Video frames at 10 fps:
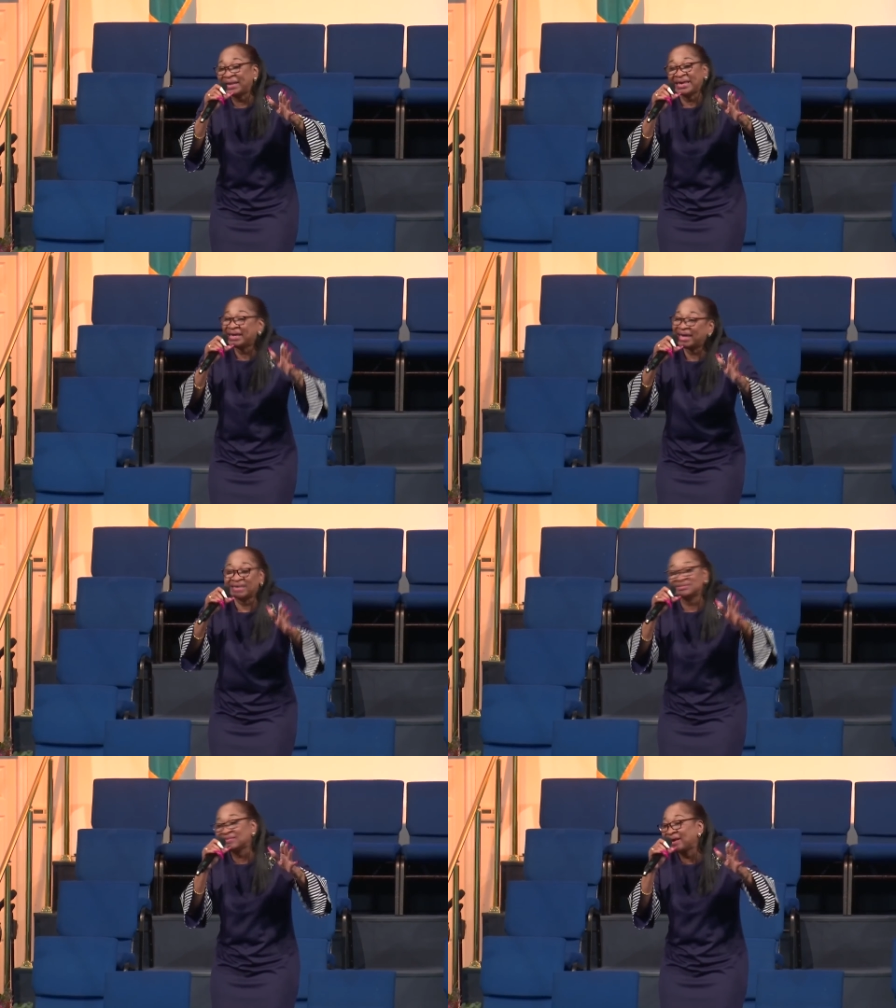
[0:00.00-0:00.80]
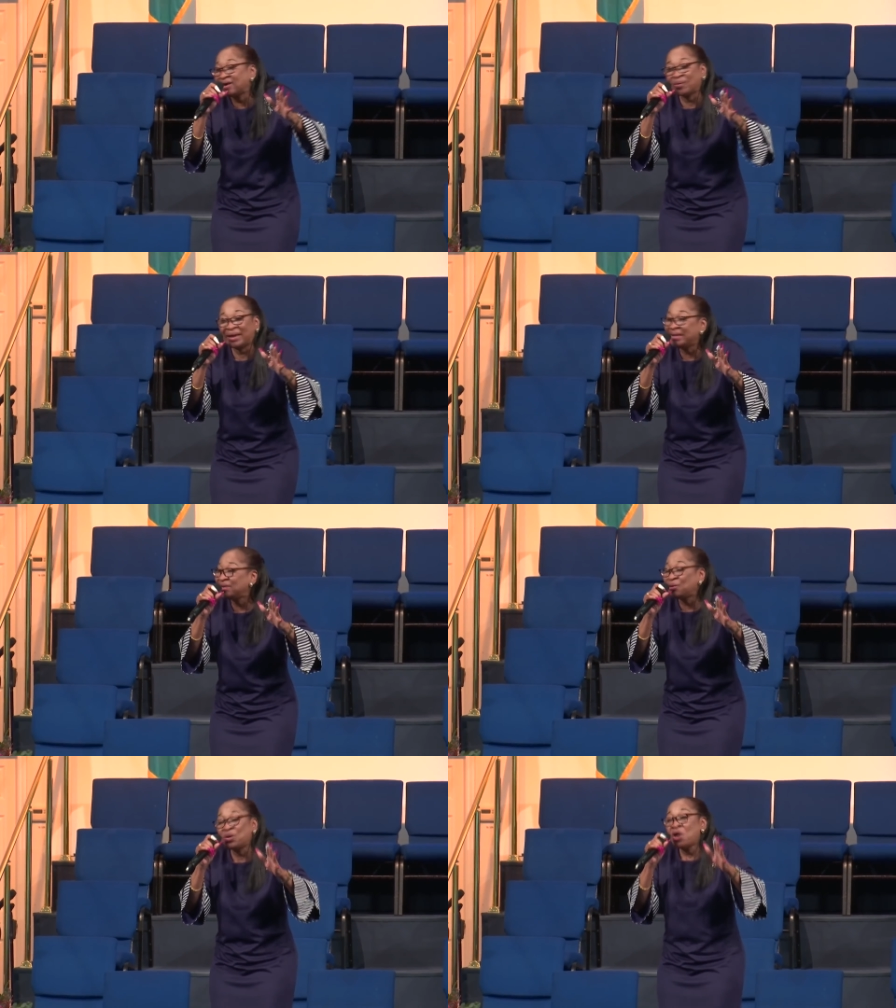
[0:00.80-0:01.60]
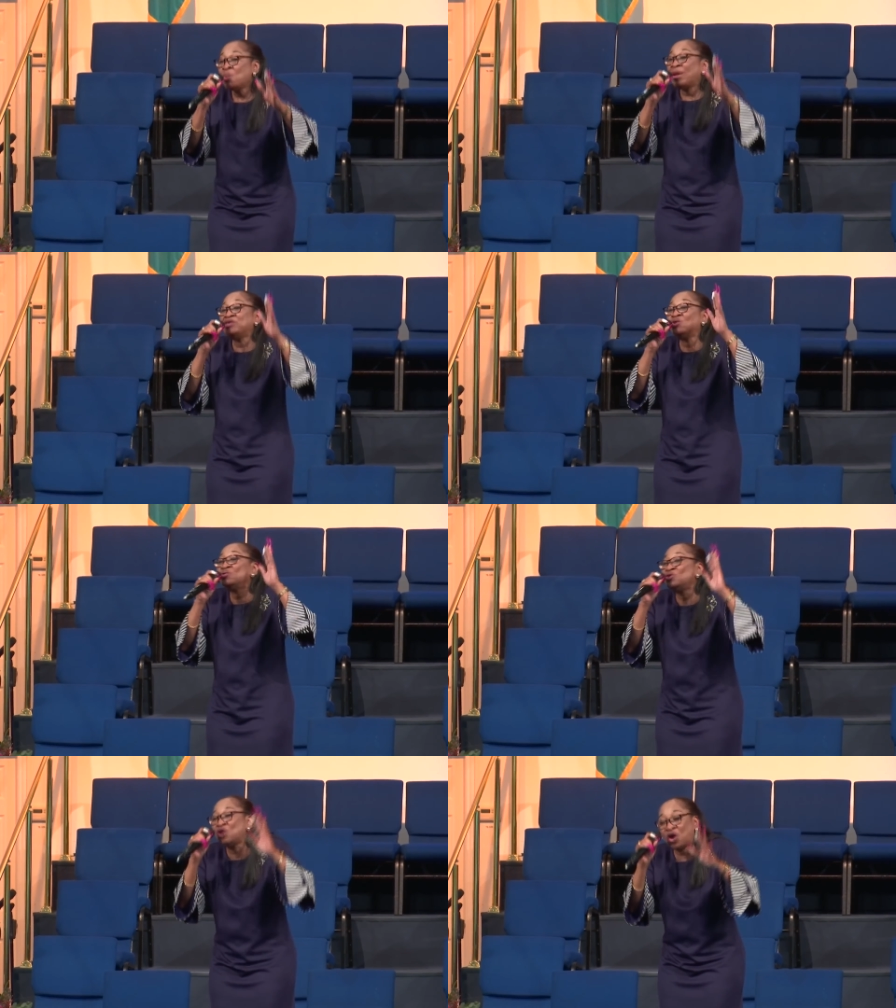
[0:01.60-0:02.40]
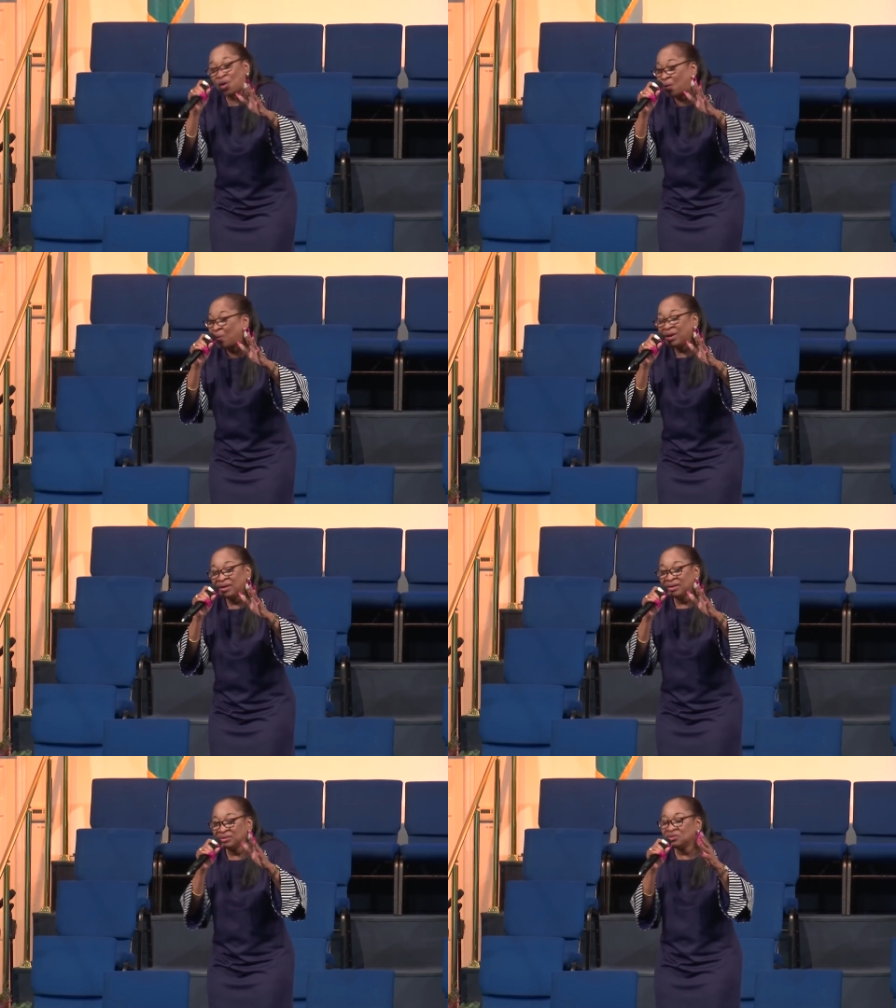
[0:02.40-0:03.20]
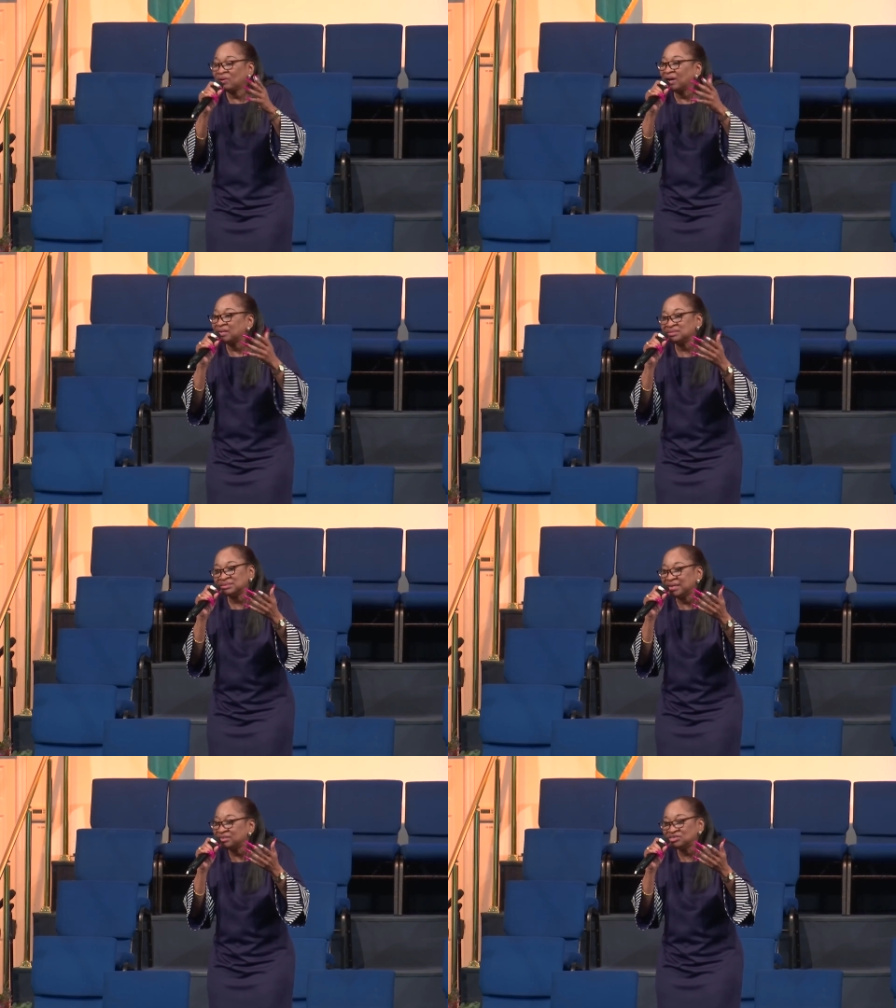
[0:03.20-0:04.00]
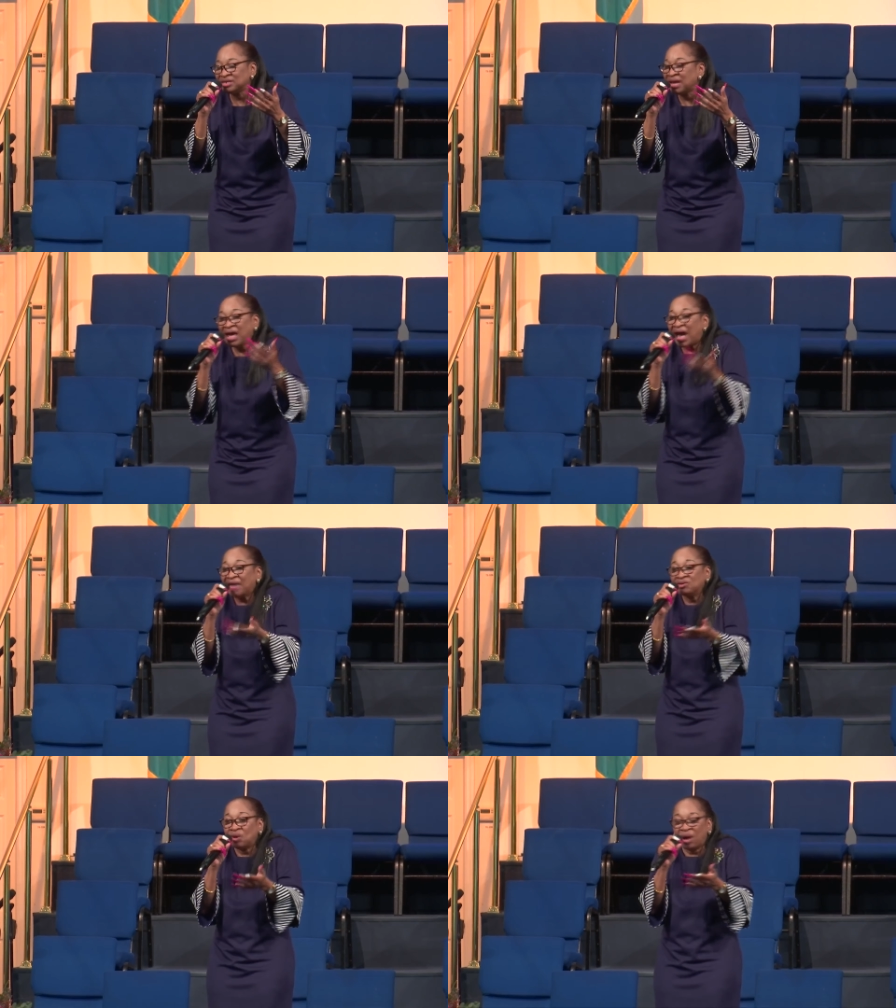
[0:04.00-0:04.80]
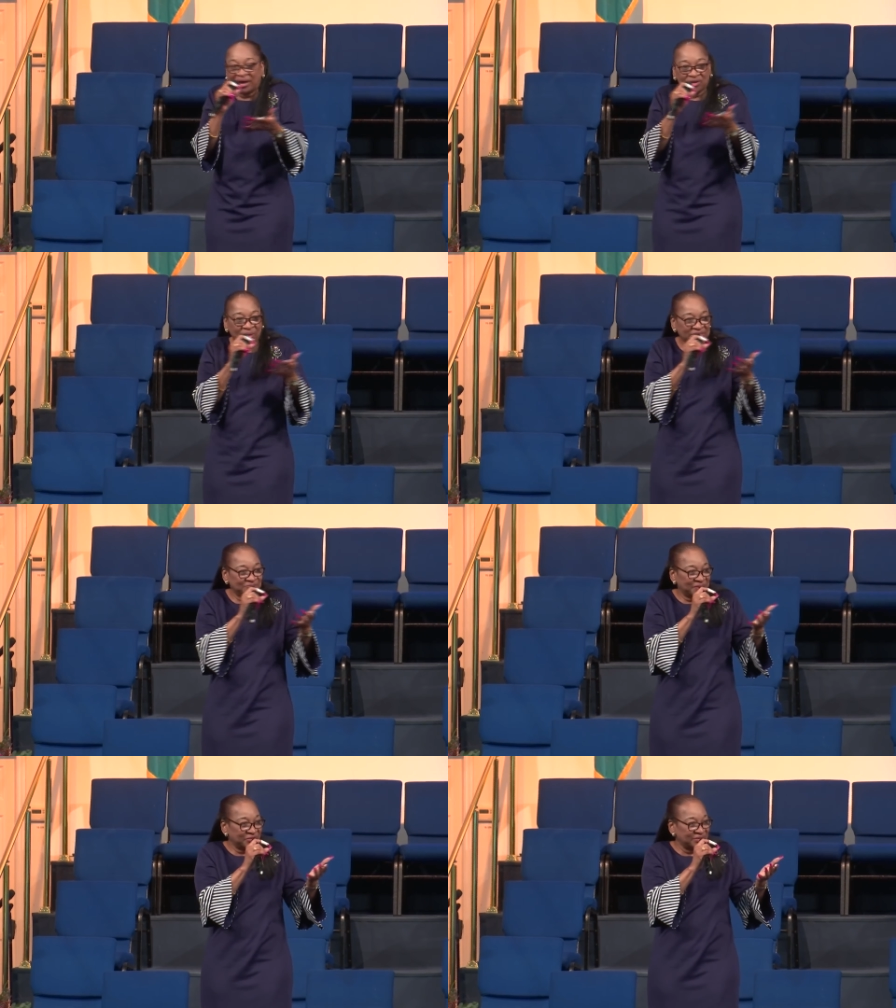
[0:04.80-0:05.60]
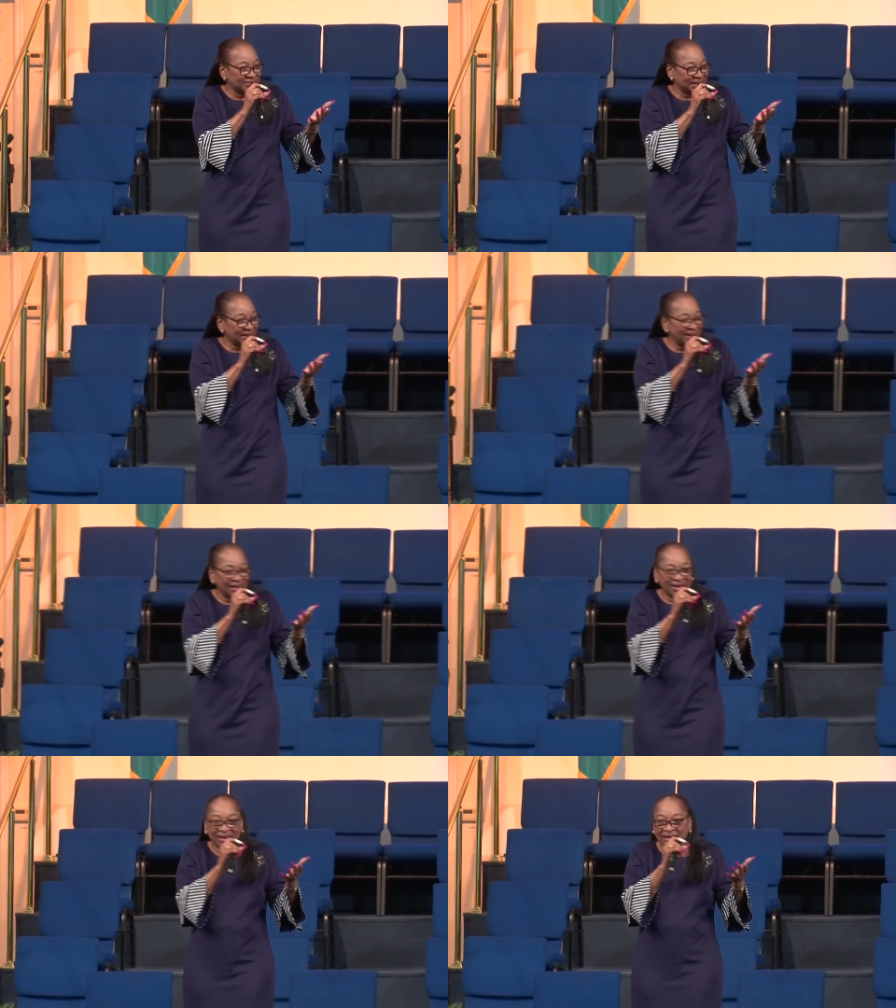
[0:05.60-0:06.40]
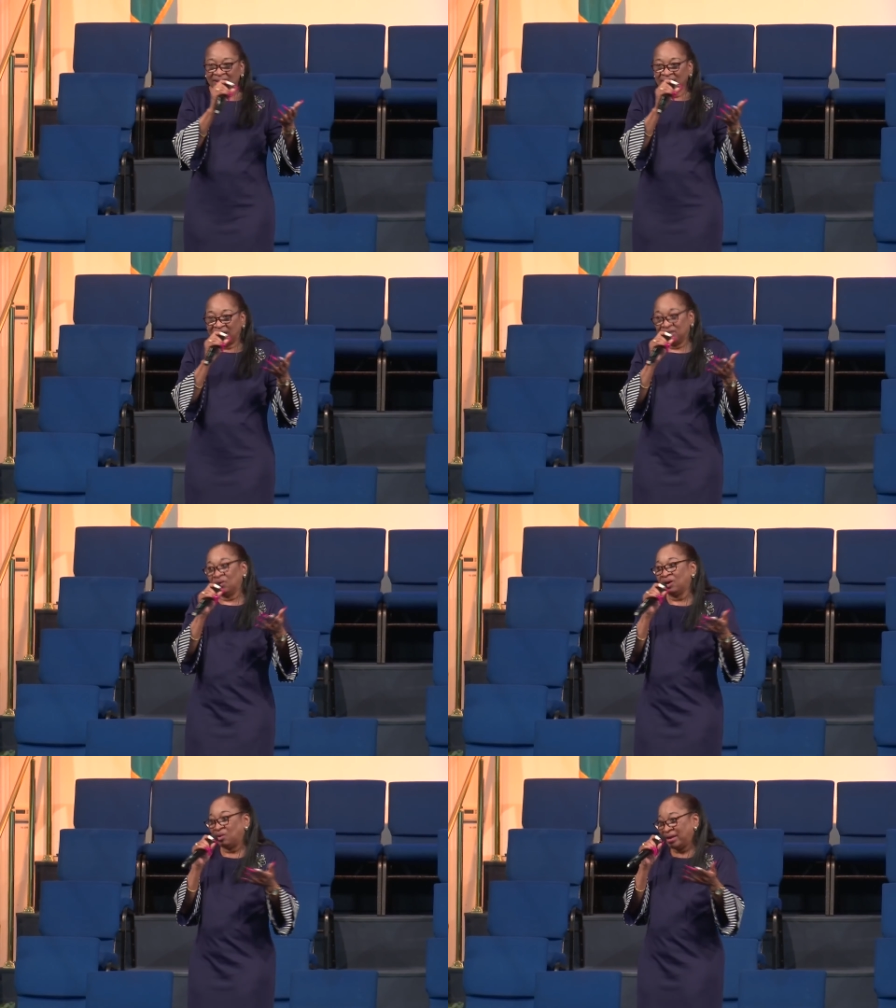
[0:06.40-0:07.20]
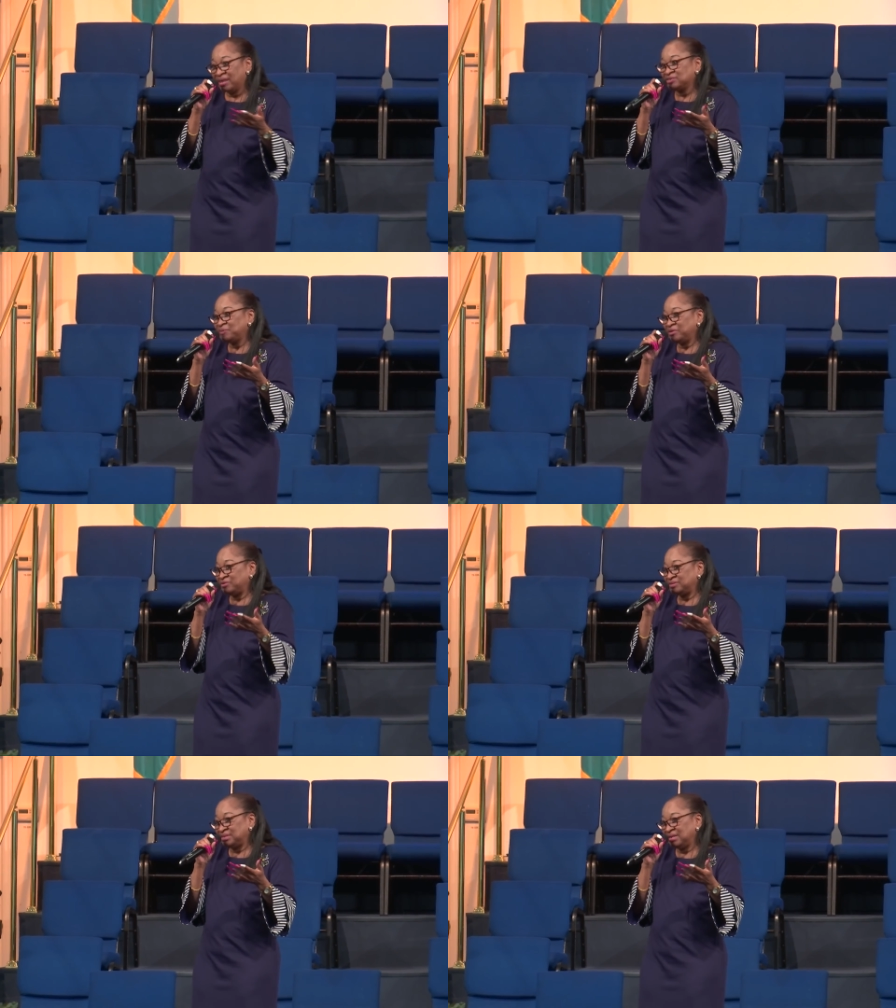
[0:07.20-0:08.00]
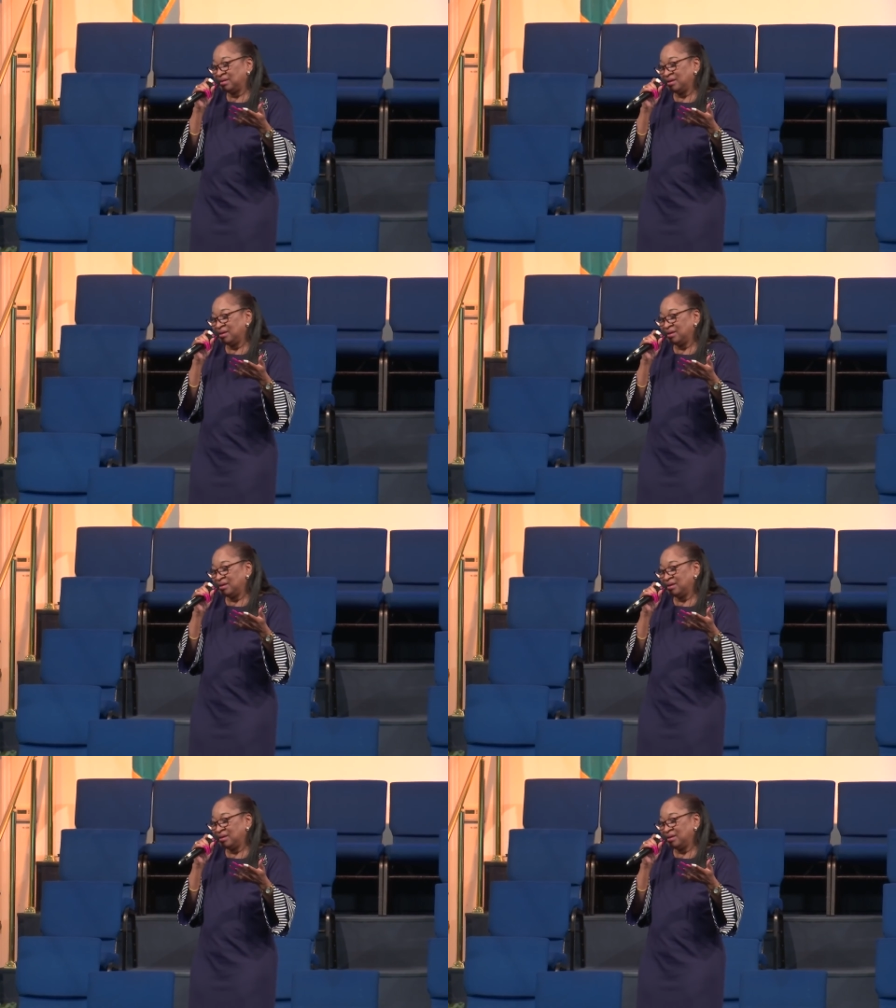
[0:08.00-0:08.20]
he is there, when you when you know you got his attention. I don't know how you experience it. I know how I experience it.